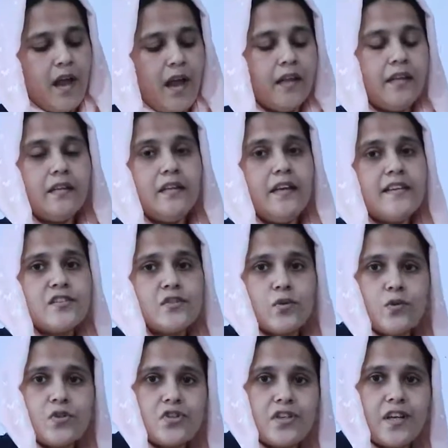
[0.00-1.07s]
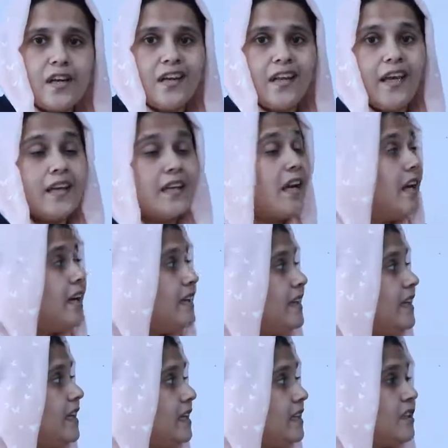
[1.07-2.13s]
And the next question like
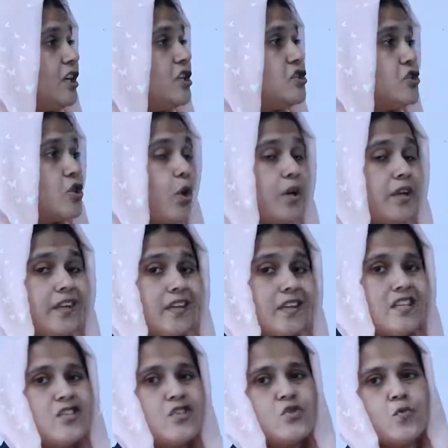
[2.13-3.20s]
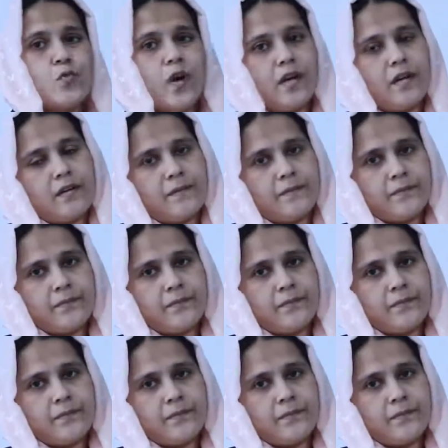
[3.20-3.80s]
tick the shortest one.